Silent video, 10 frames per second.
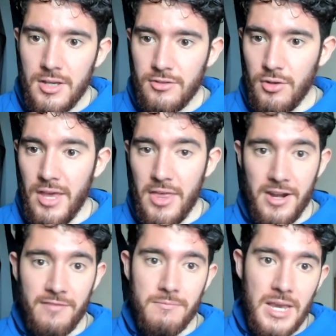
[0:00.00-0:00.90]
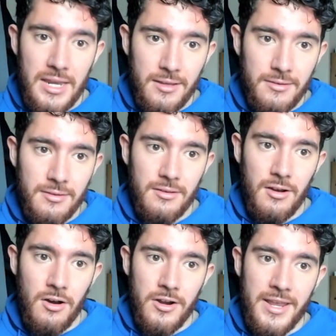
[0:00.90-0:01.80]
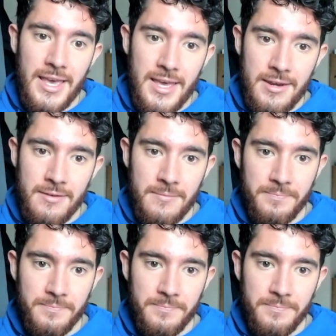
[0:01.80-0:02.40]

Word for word: So now that I've made it on Hen,